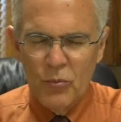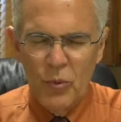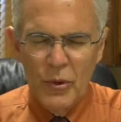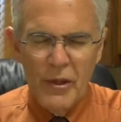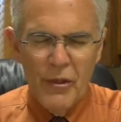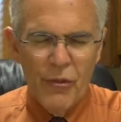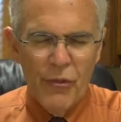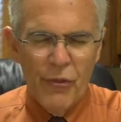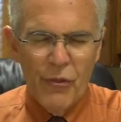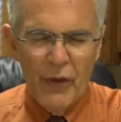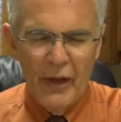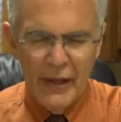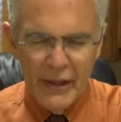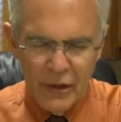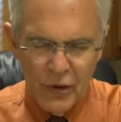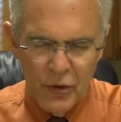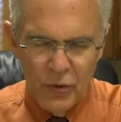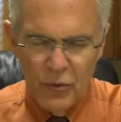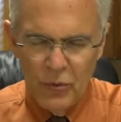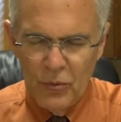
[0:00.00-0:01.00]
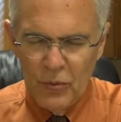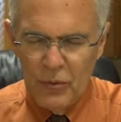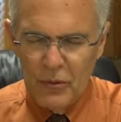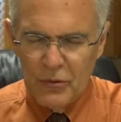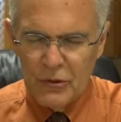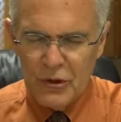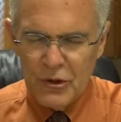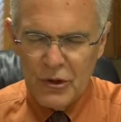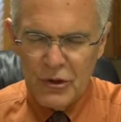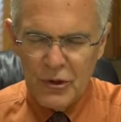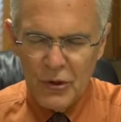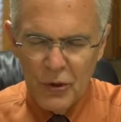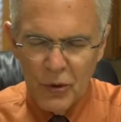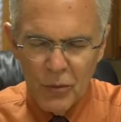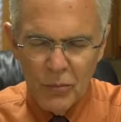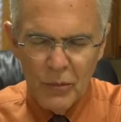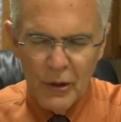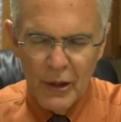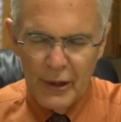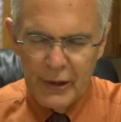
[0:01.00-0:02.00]
we thank you
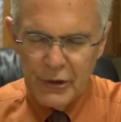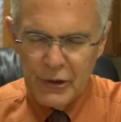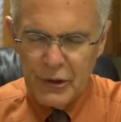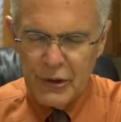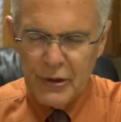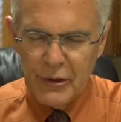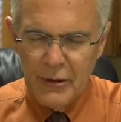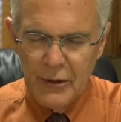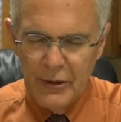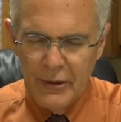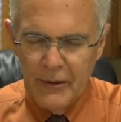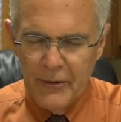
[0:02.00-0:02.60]
so much